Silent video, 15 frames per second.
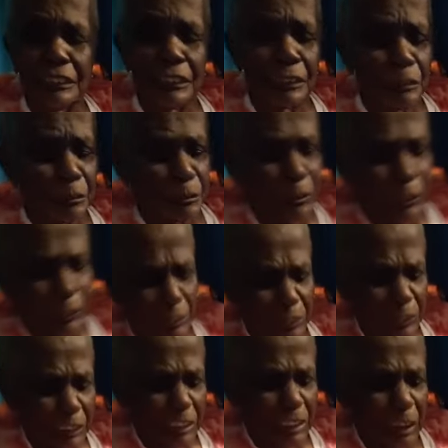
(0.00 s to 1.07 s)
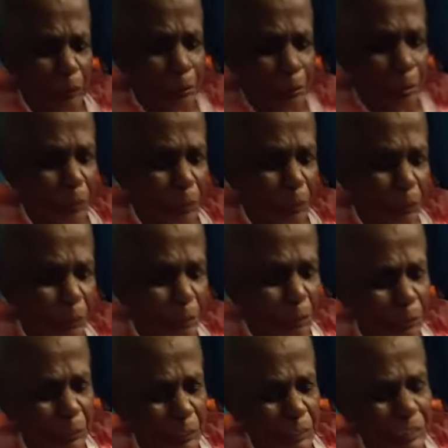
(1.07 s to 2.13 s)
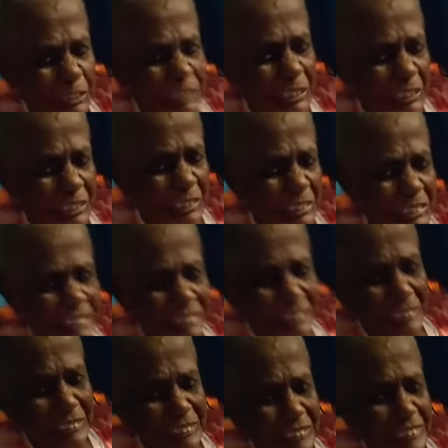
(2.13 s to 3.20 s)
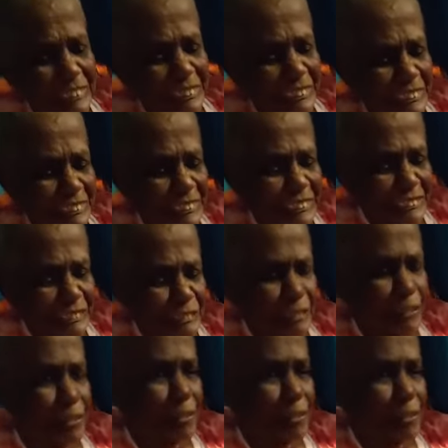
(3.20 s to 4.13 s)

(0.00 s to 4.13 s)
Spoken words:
Oh, boy, you can't pronounce it. I know you, them could have never say you.